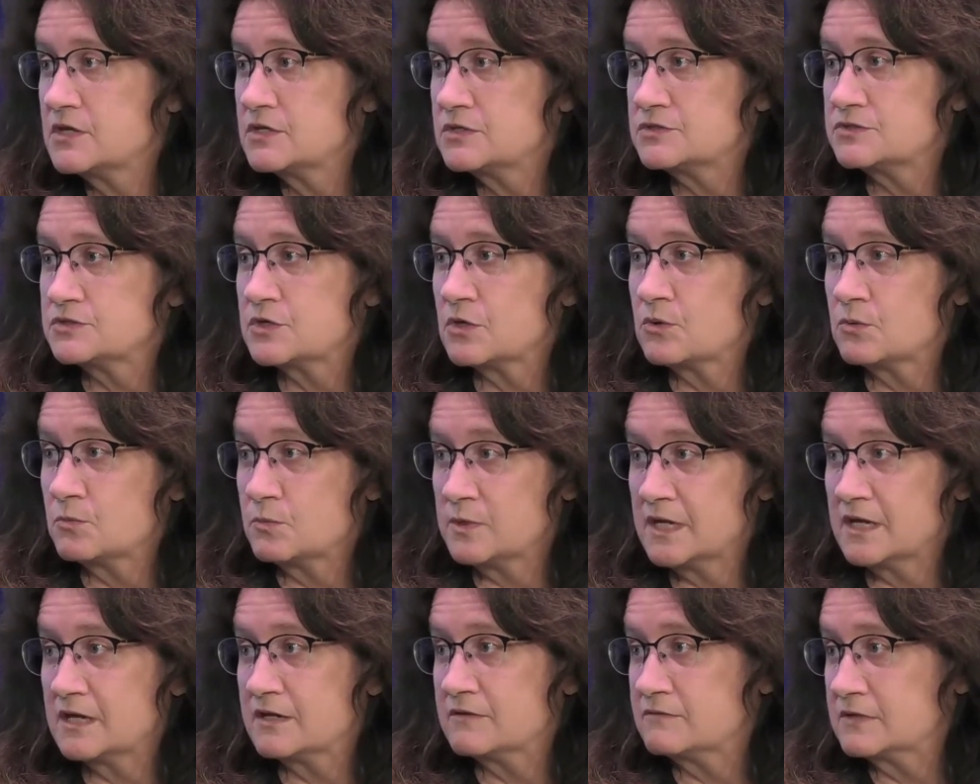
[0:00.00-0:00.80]
So
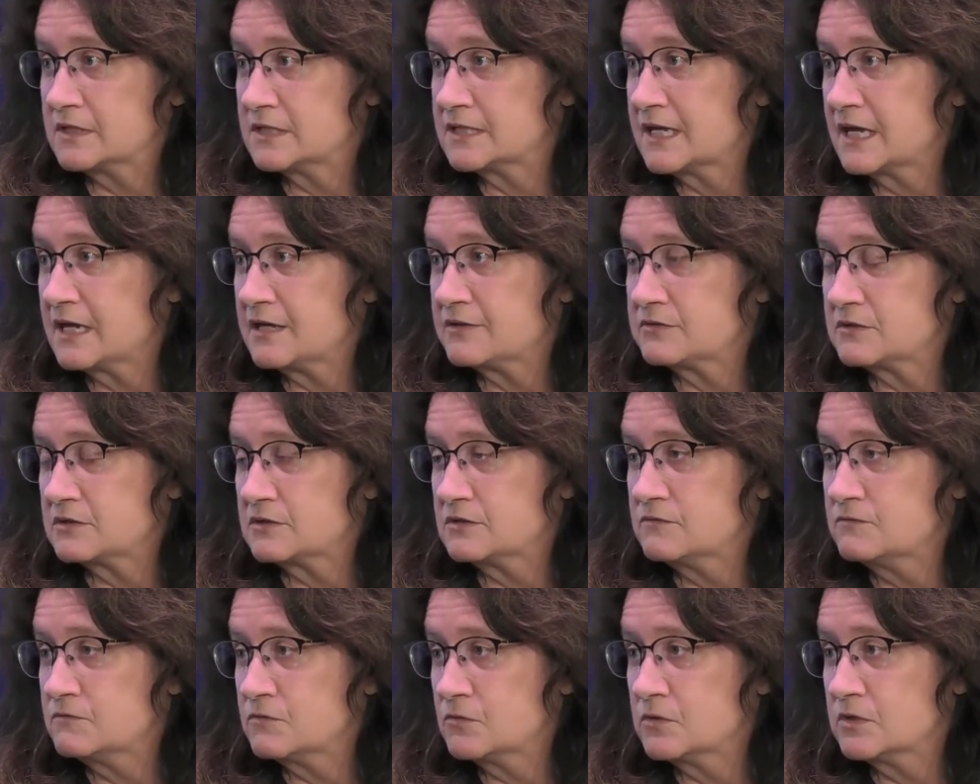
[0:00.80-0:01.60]
we have like Kathy
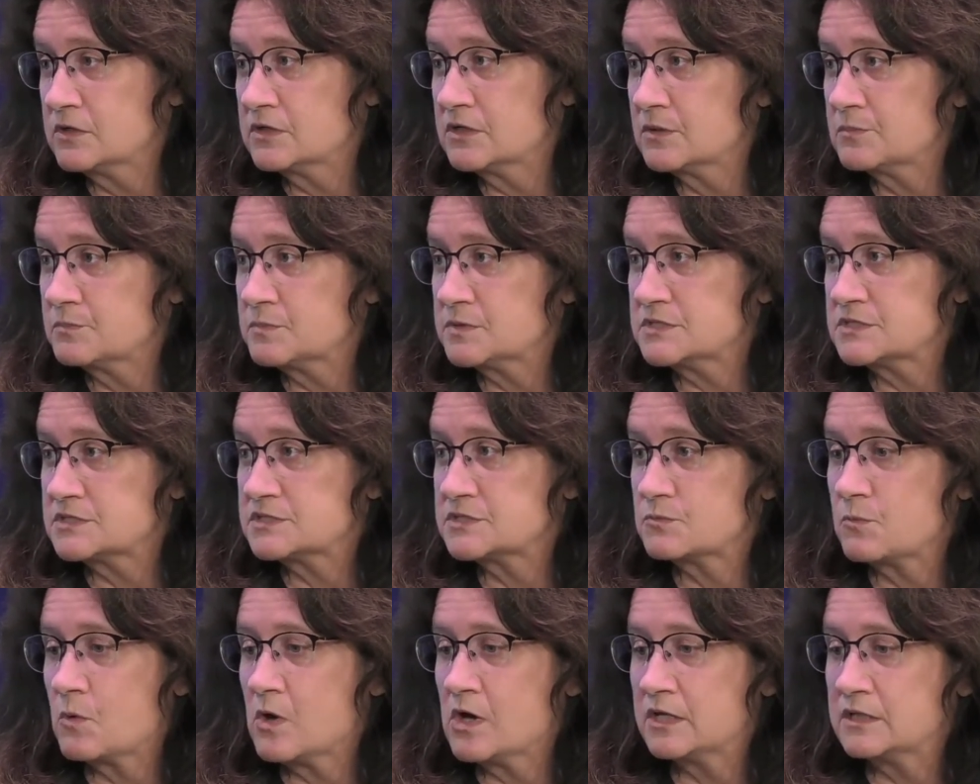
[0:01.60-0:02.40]
Lavoy up in
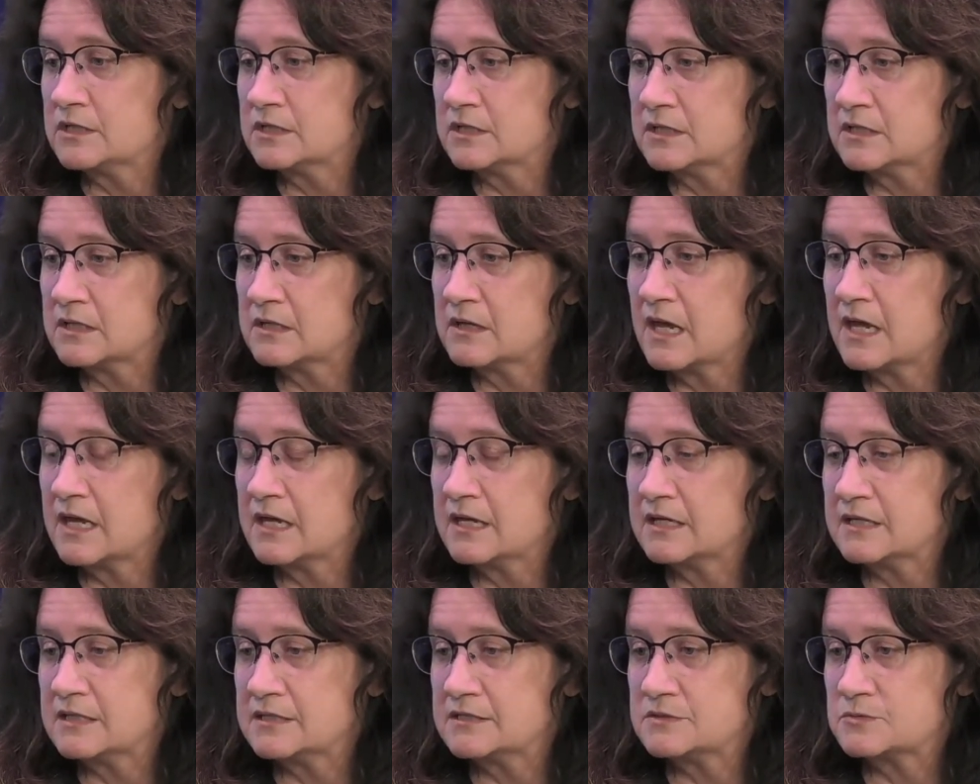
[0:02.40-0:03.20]
Swanton,
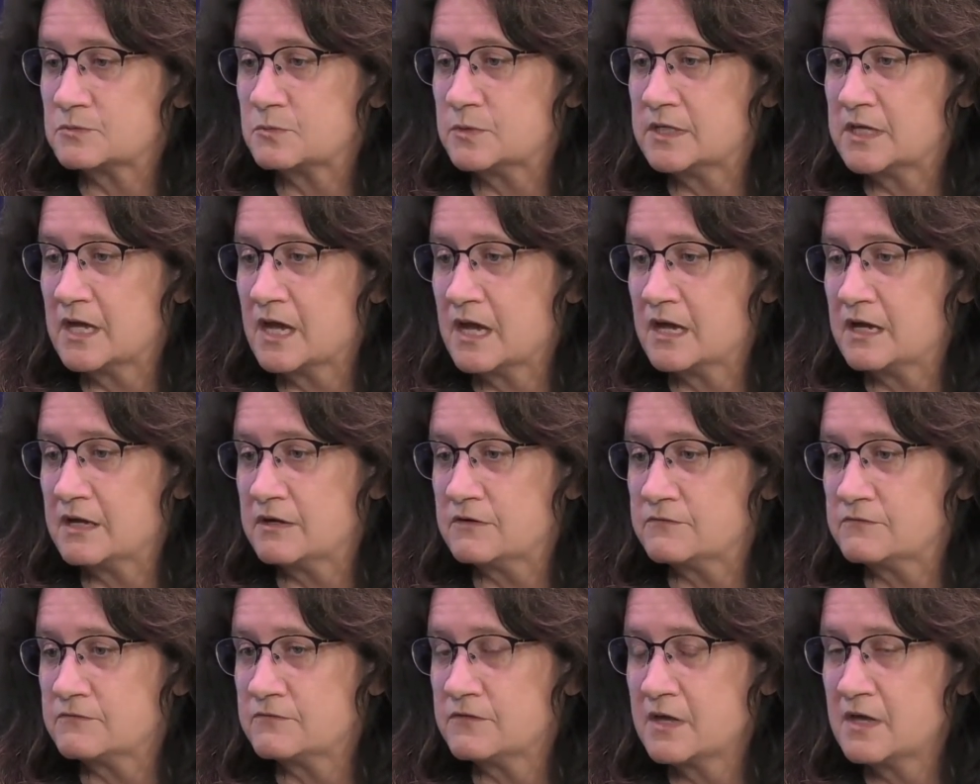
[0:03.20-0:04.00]
and we
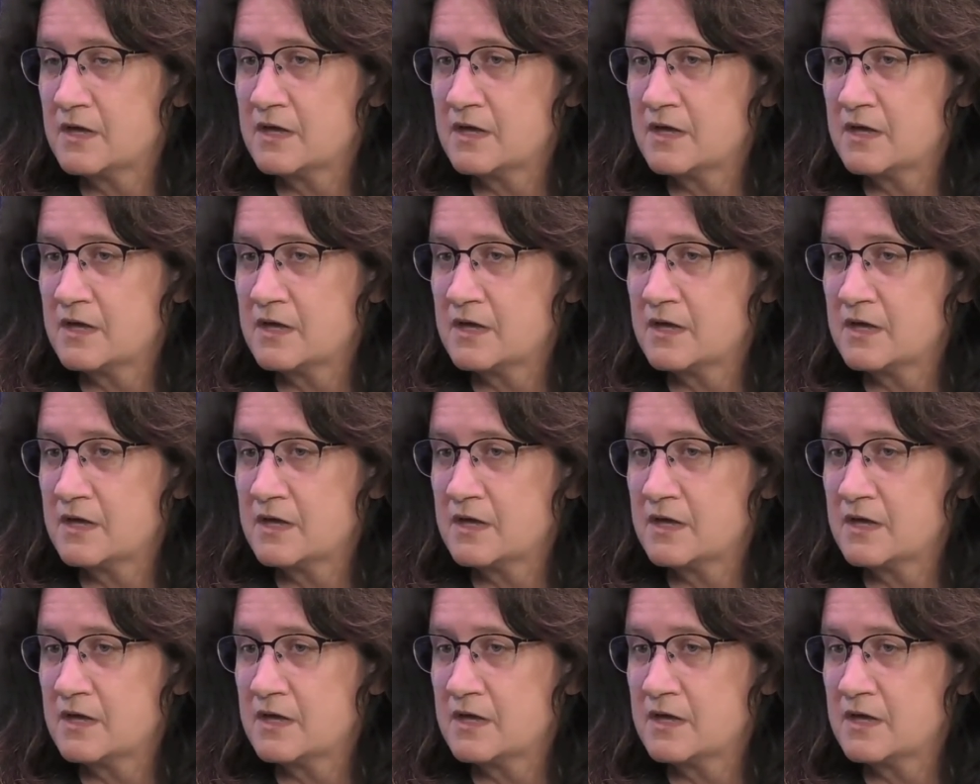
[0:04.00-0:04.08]
have.